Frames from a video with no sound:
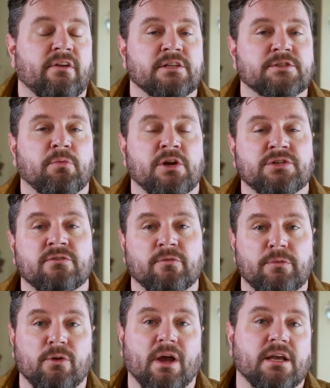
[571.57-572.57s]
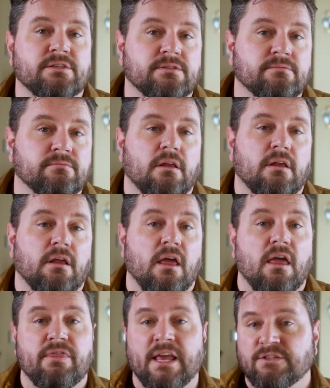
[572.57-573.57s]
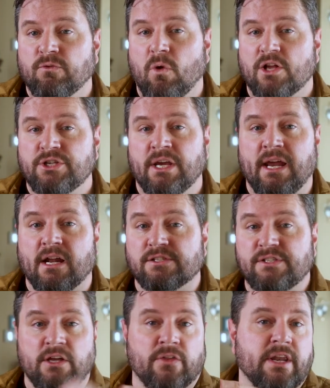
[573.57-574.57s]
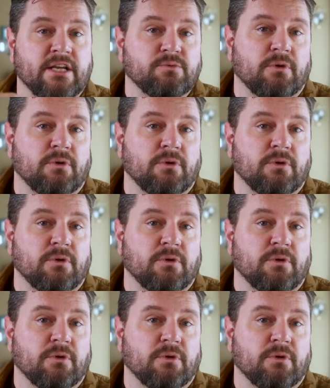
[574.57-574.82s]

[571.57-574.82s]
inspiration from you guys. Thanks for watching, and I'll see you on the next